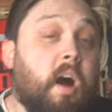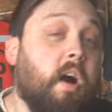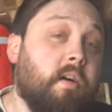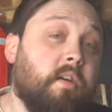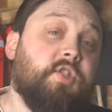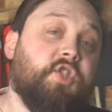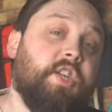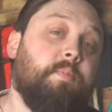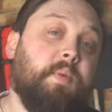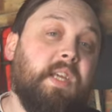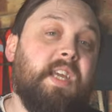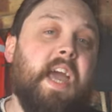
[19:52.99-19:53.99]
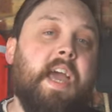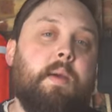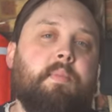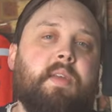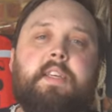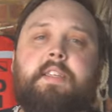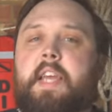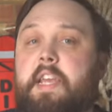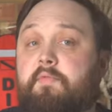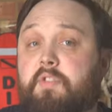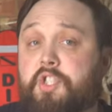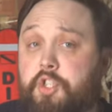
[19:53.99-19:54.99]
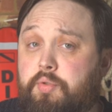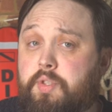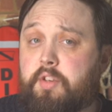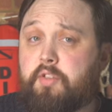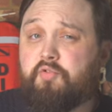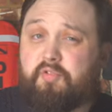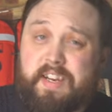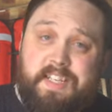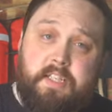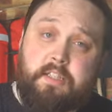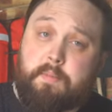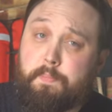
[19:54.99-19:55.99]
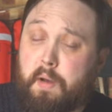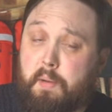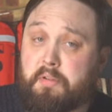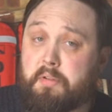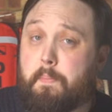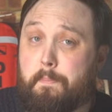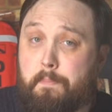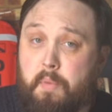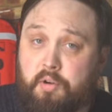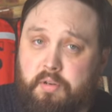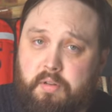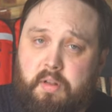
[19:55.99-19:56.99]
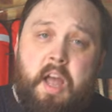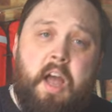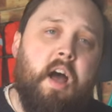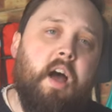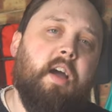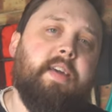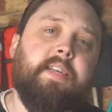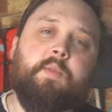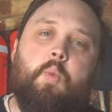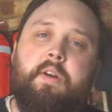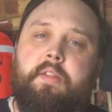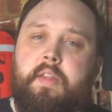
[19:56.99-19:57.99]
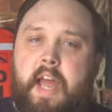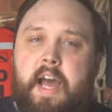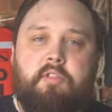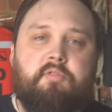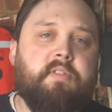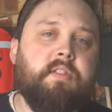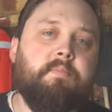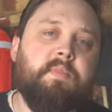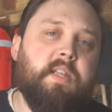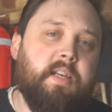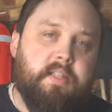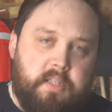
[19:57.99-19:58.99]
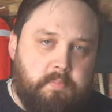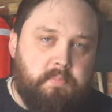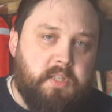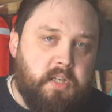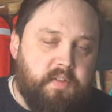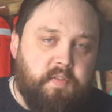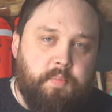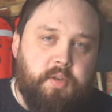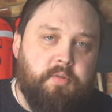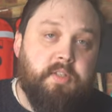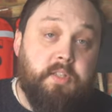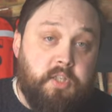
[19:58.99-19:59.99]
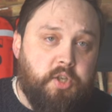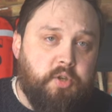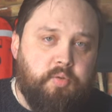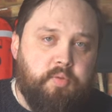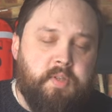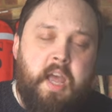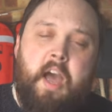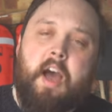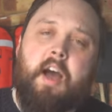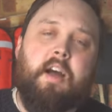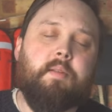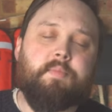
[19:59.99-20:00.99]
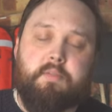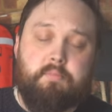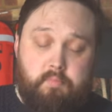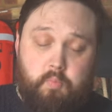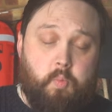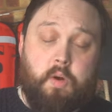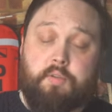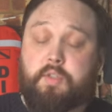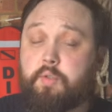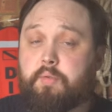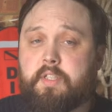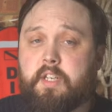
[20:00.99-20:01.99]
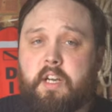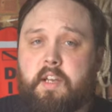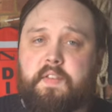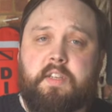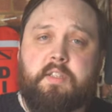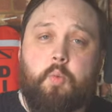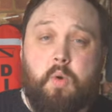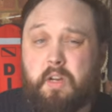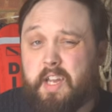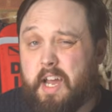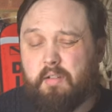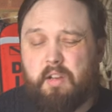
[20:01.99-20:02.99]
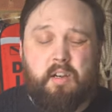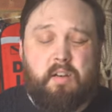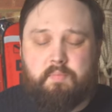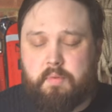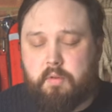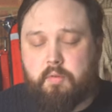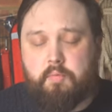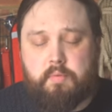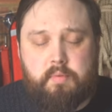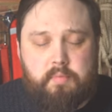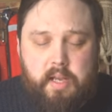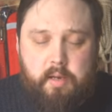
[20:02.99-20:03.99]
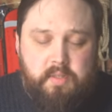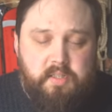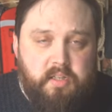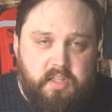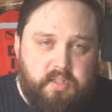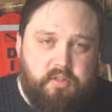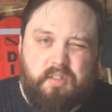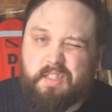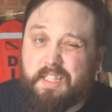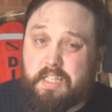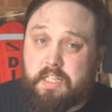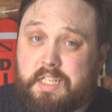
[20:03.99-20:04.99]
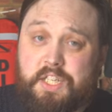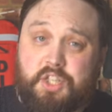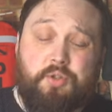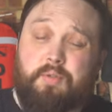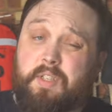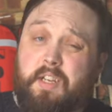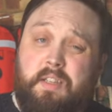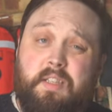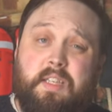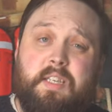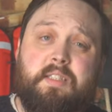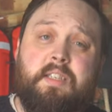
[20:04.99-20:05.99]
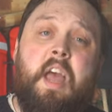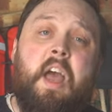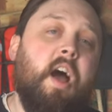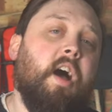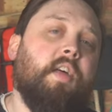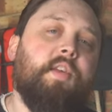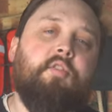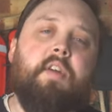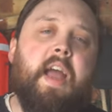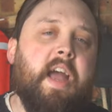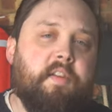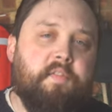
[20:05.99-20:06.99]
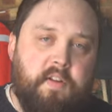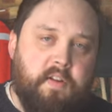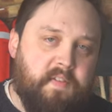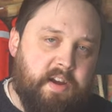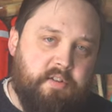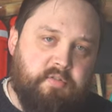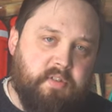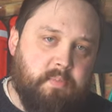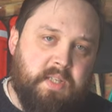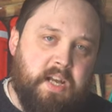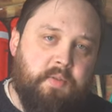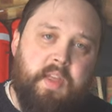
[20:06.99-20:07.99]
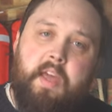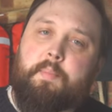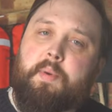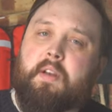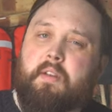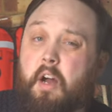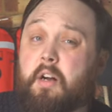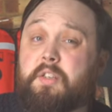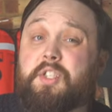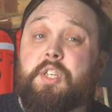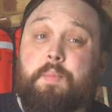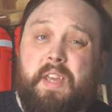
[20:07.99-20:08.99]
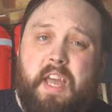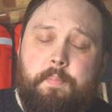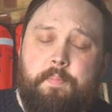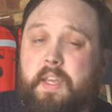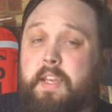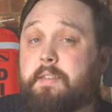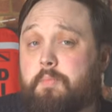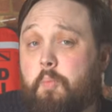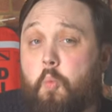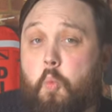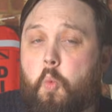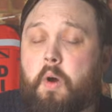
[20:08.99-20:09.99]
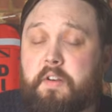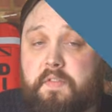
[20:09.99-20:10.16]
RGBM is a reduced gradient bubble model. It's one of the algorithms that some dive computers use whilst you're diving to work out kind of, you know, how much nitrogen's tissues and other things. There are a handful of algorithms out there, but RGBM is one